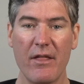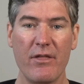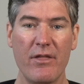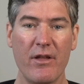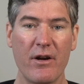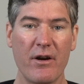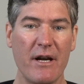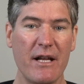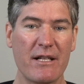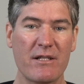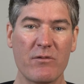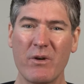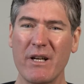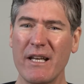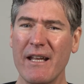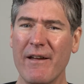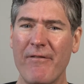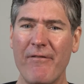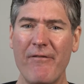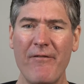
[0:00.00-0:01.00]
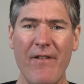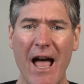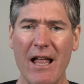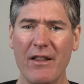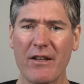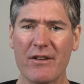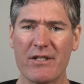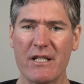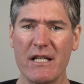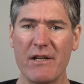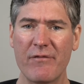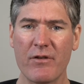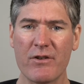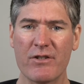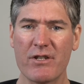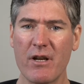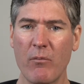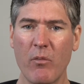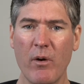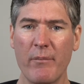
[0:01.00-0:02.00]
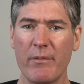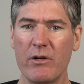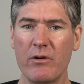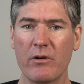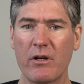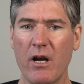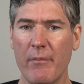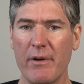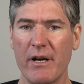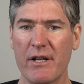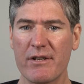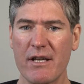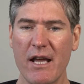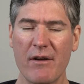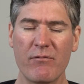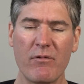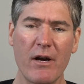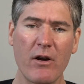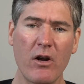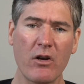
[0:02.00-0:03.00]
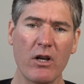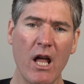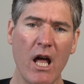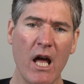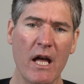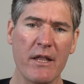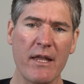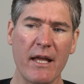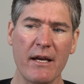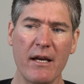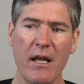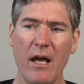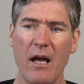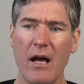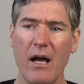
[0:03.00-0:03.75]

It's really a fallacy for some women who come in and say, read online that